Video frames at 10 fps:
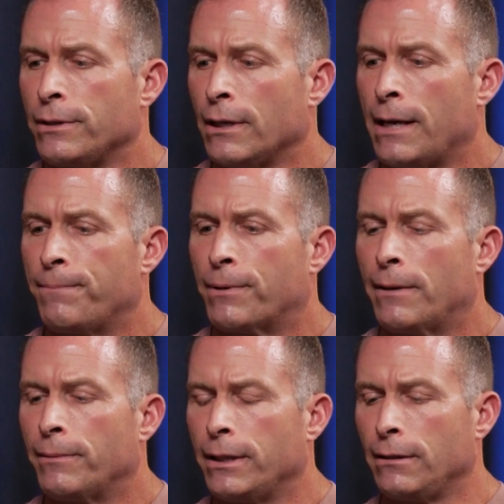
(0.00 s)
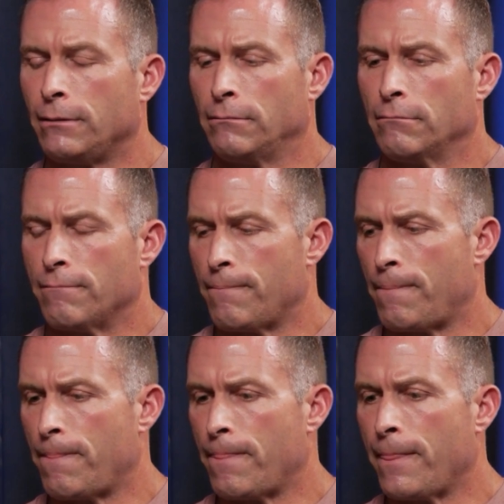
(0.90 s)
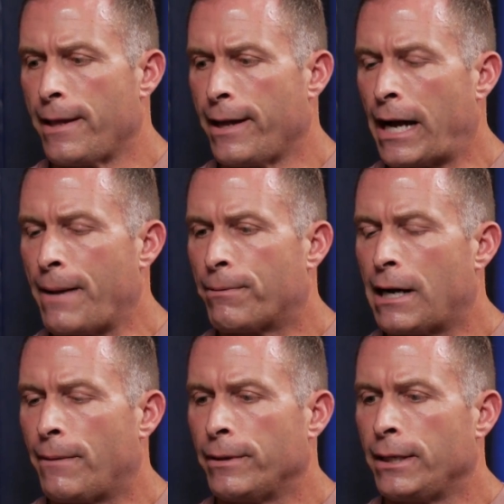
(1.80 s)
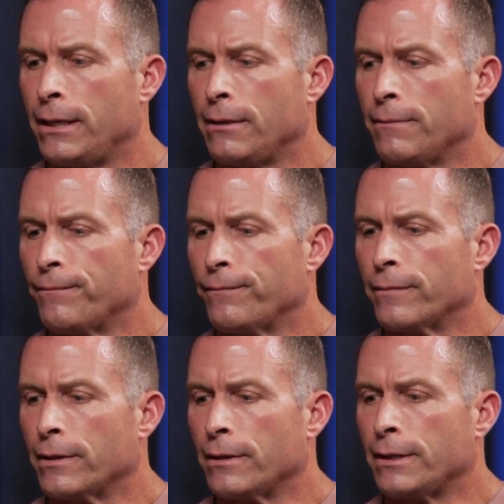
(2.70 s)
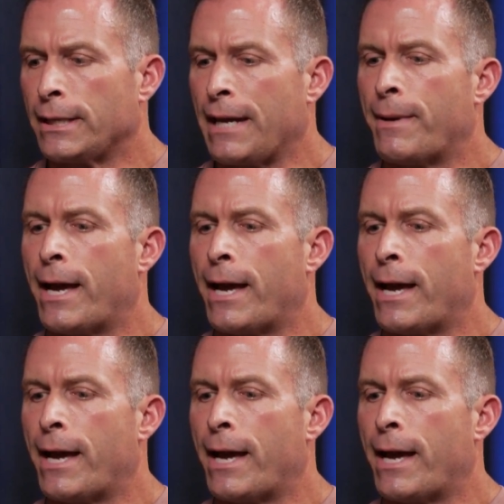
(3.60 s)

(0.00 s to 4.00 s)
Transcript: with you. I probably, I probably came